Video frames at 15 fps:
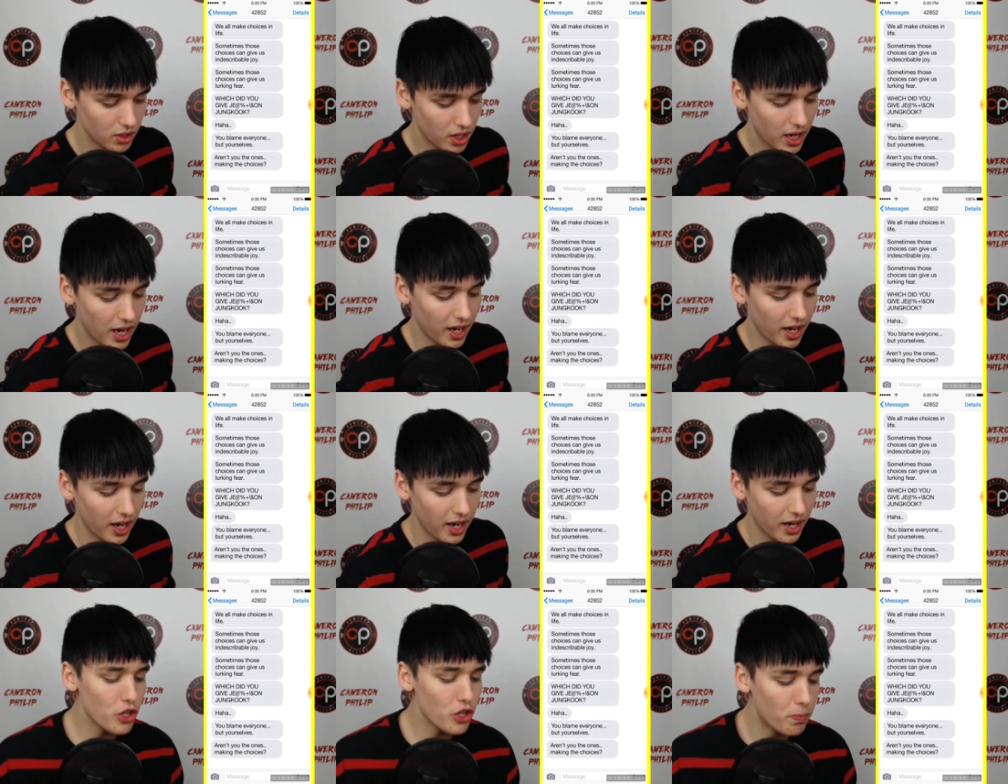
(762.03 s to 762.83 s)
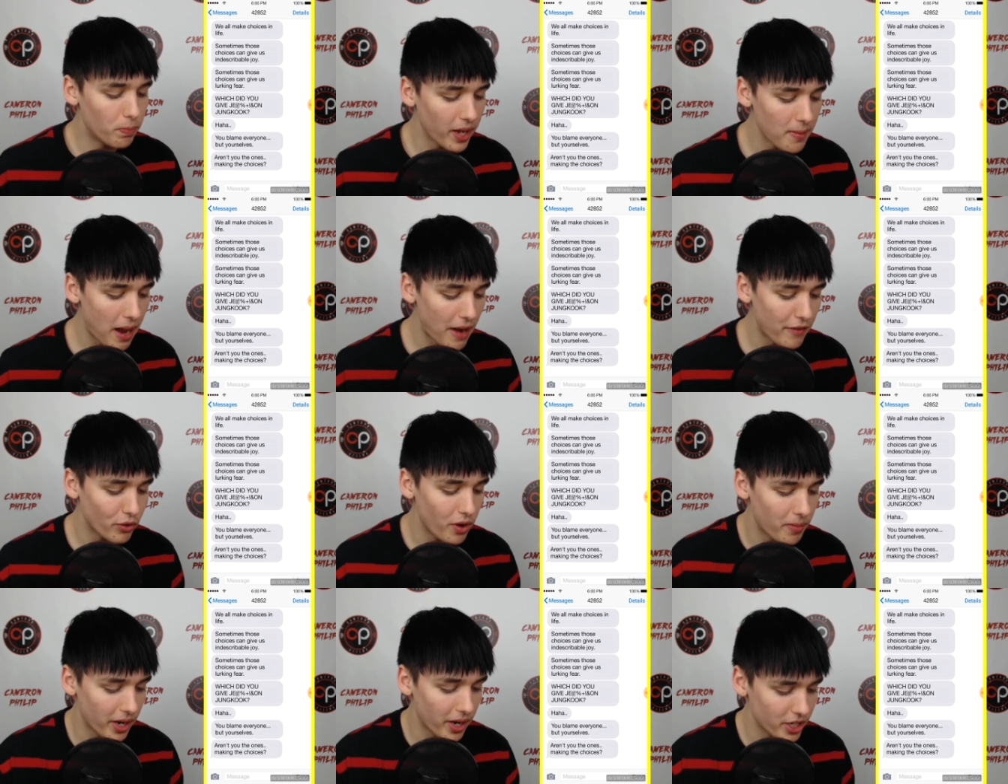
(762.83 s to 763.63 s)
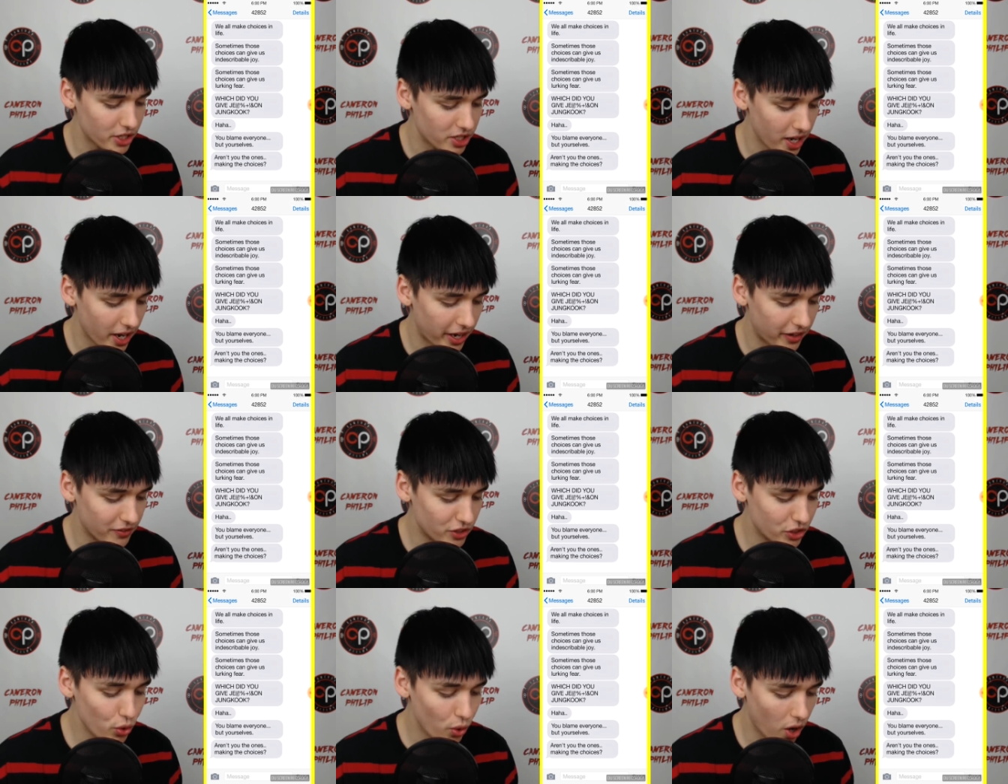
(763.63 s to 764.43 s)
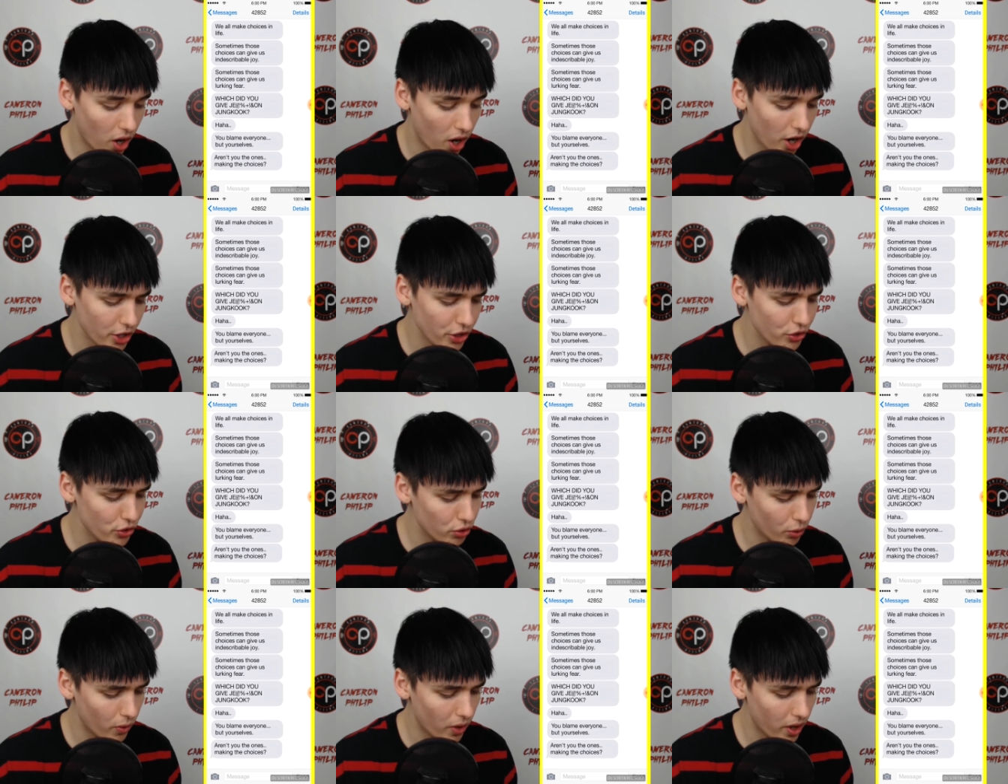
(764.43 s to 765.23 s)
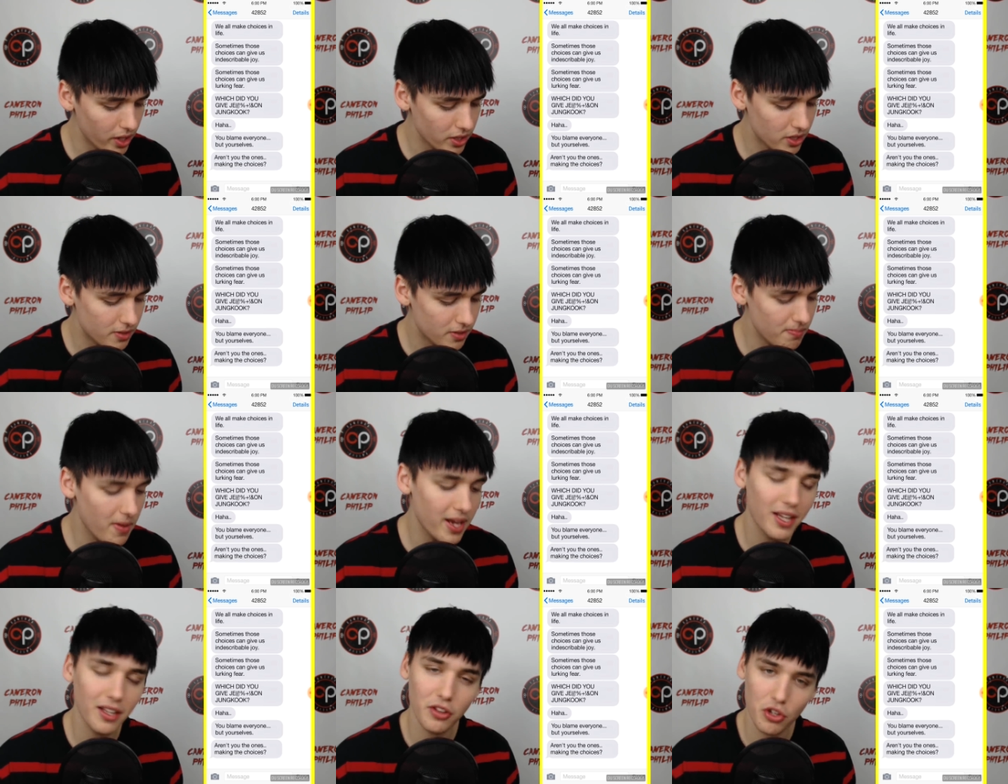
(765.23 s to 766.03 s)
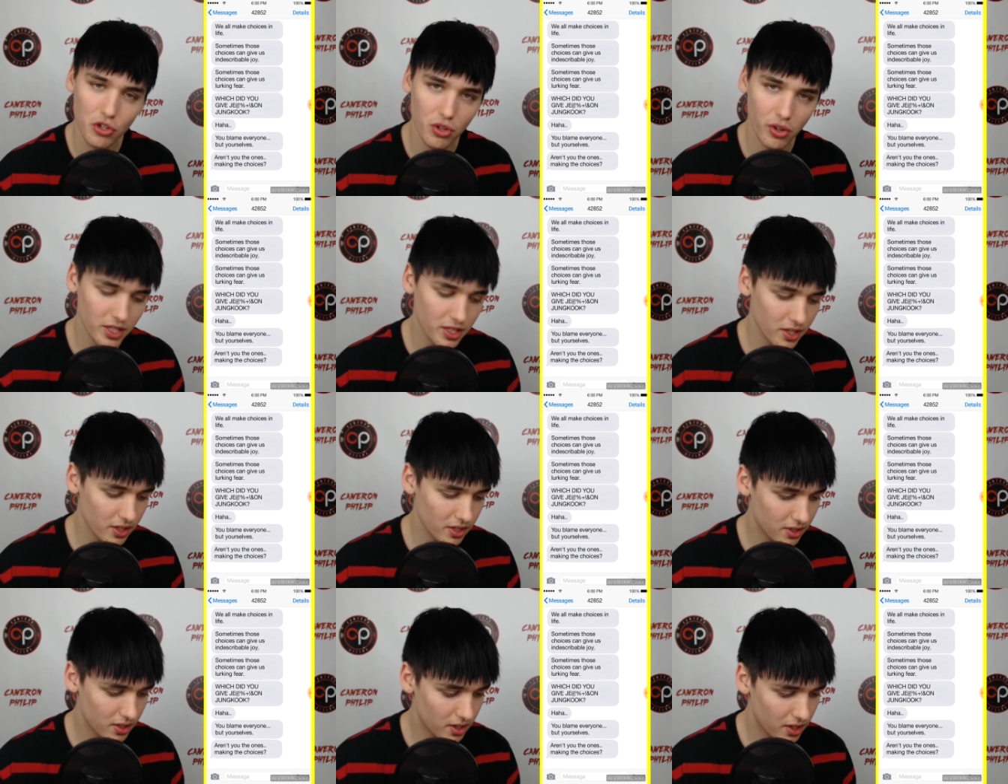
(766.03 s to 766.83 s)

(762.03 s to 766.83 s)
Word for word: Haha. You blame everyone but yourselves. You aren't you the ones making the choices?